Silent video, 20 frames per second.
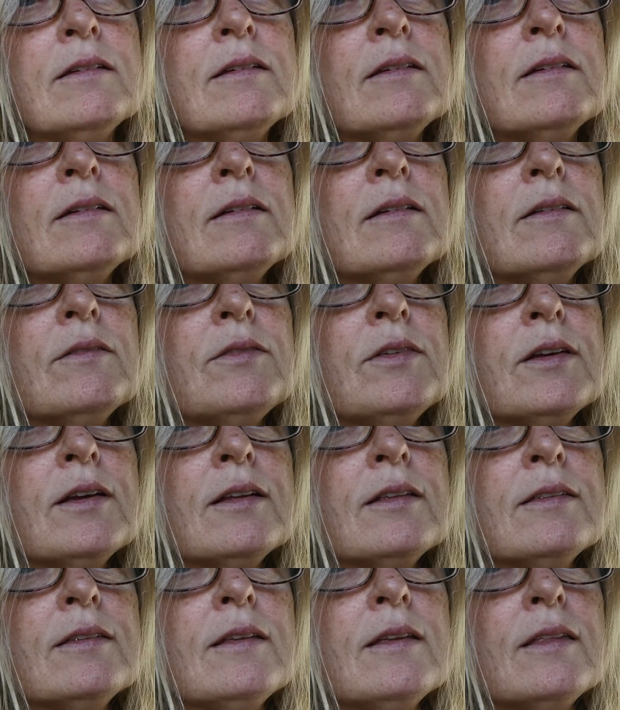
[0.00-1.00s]
I don't know if you
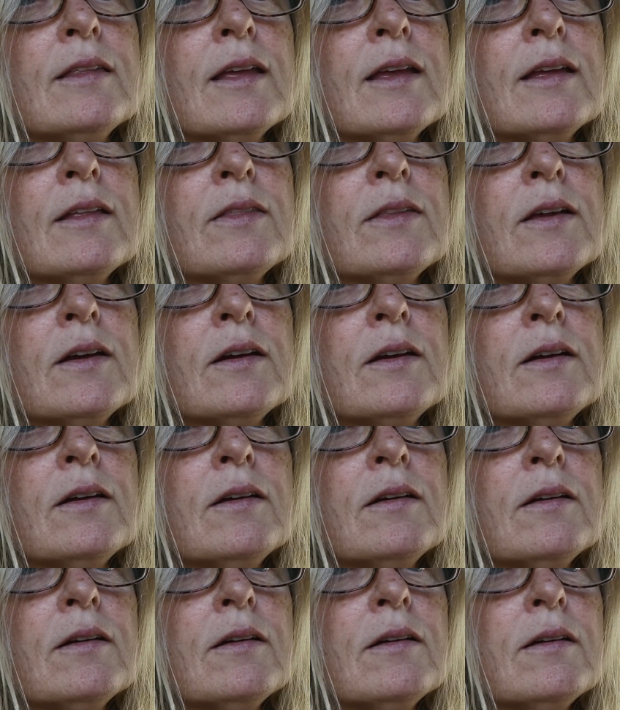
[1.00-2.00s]
can see that there.
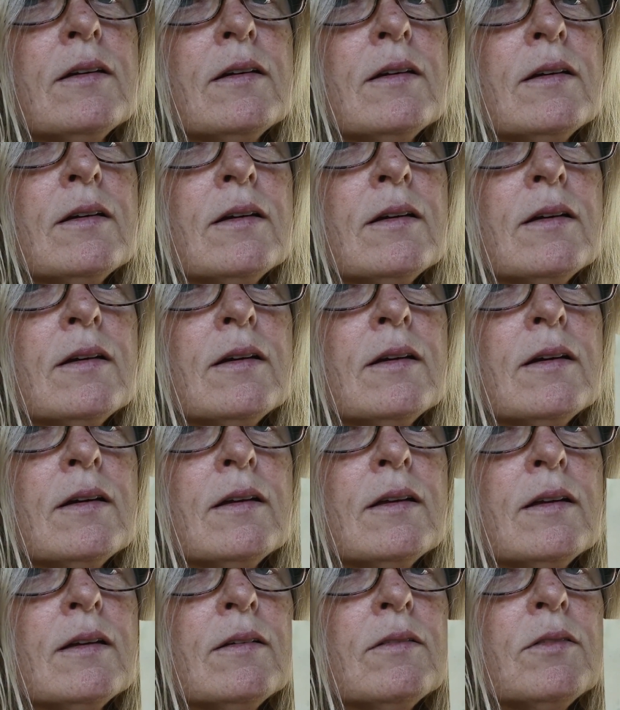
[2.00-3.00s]

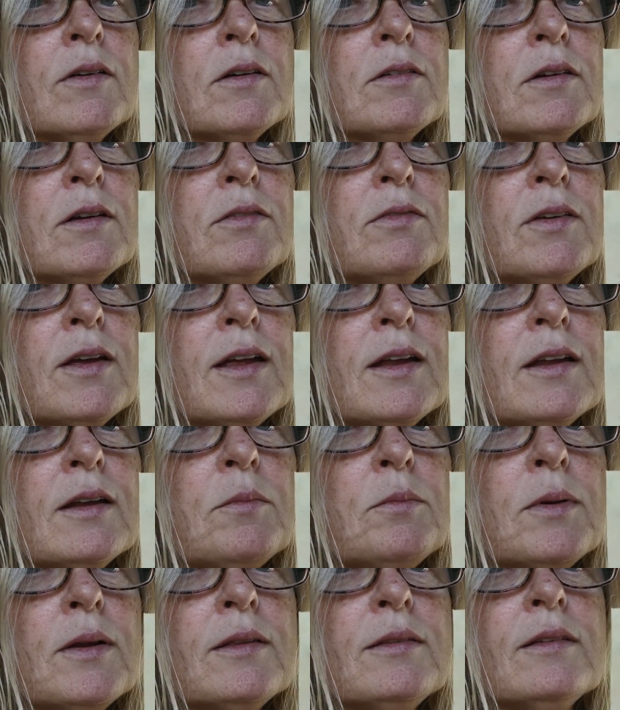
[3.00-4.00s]
Very
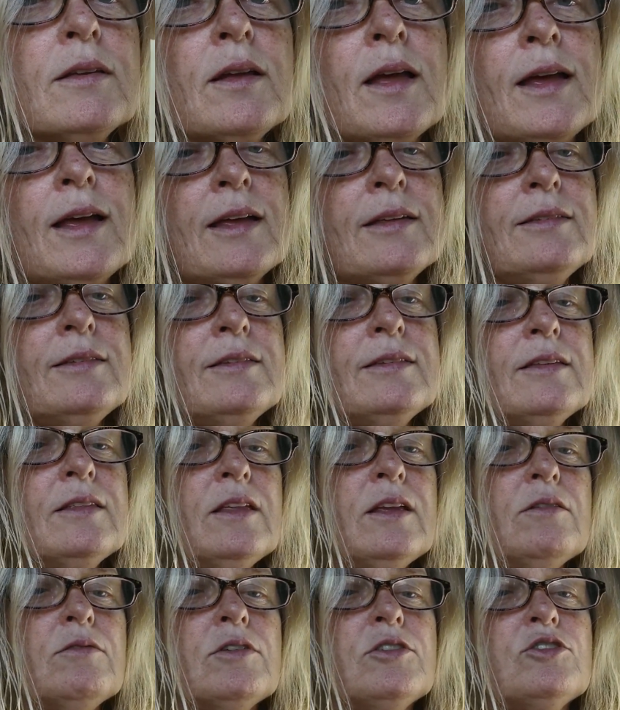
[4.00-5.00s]
faded, but I guess it's in
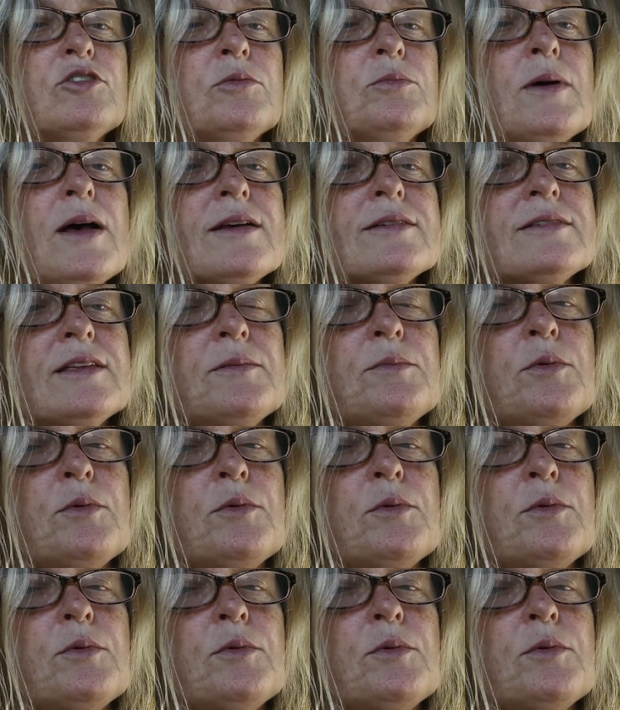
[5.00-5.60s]
the original box I